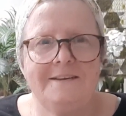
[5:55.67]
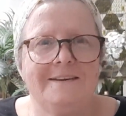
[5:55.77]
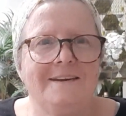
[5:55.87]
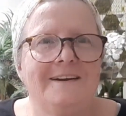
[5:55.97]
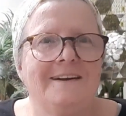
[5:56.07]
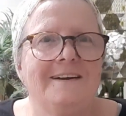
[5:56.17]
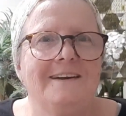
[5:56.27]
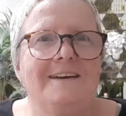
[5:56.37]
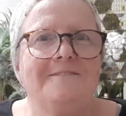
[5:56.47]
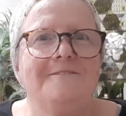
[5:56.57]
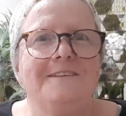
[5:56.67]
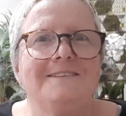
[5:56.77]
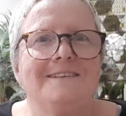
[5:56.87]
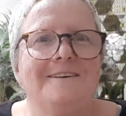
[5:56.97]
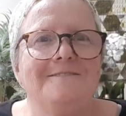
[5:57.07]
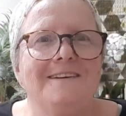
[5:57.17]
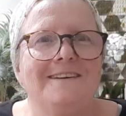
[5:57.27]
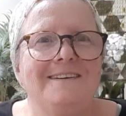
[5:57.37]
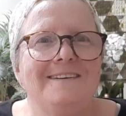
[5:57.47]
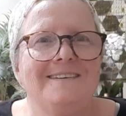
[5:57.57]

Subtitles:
yeah, it fits lovely.